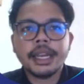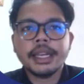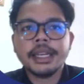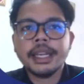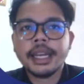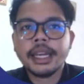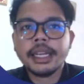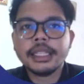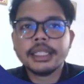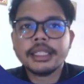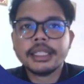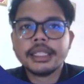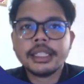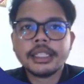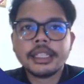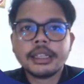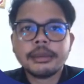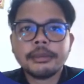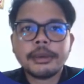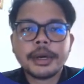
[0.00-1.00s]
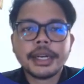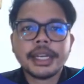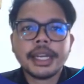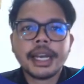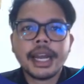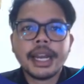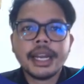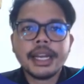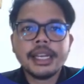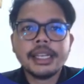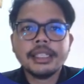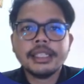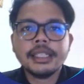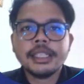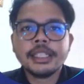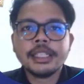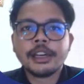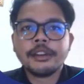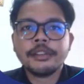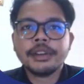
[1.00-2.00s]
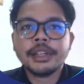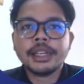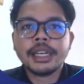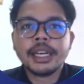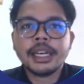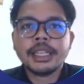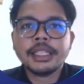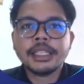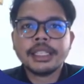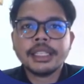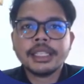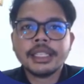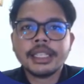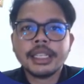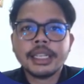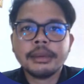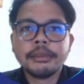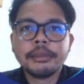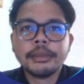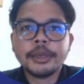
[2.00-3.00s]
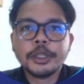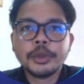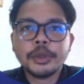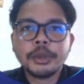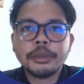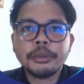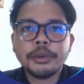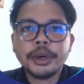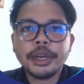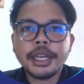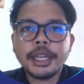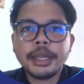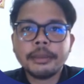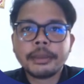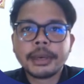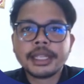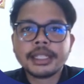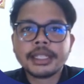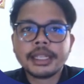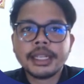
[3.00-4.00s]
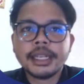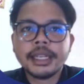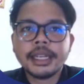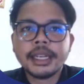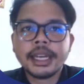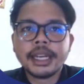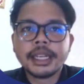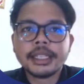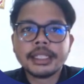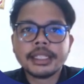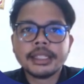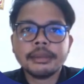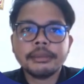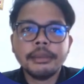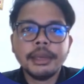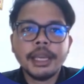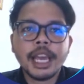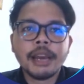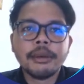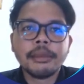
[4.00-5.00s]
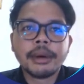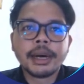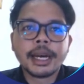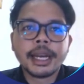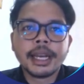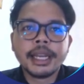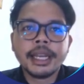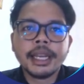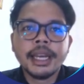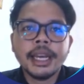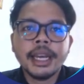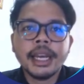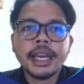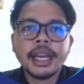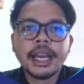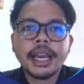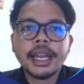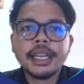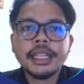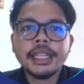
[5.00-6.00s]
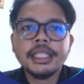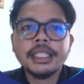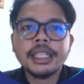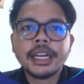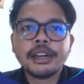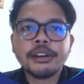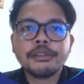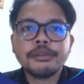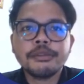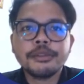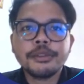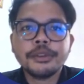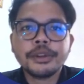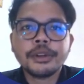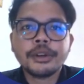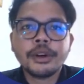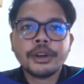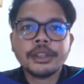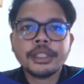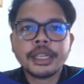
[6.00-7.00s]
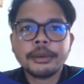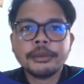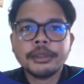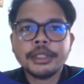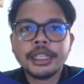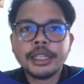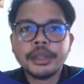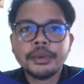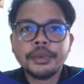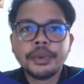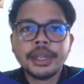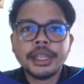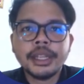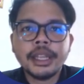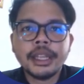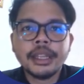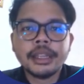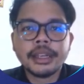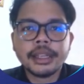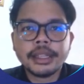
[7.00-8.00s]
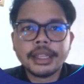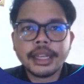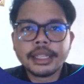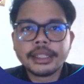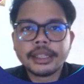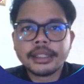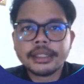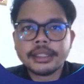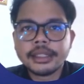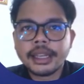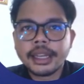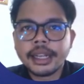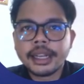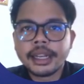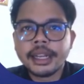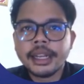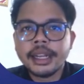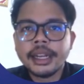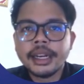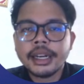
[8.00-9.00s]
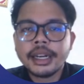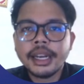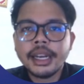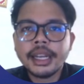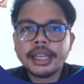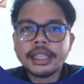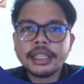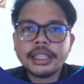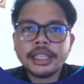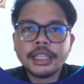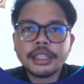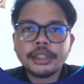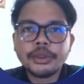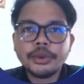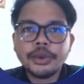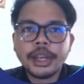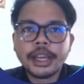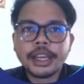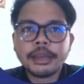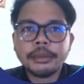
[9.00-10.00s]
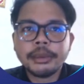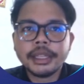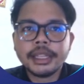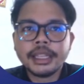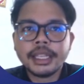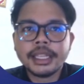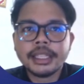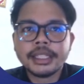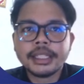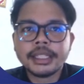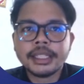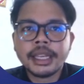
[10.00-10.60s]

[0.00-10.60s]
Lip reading: Next is about the analysis of the relationship between body mass index and junk food consumption within a dataset related to diabetes.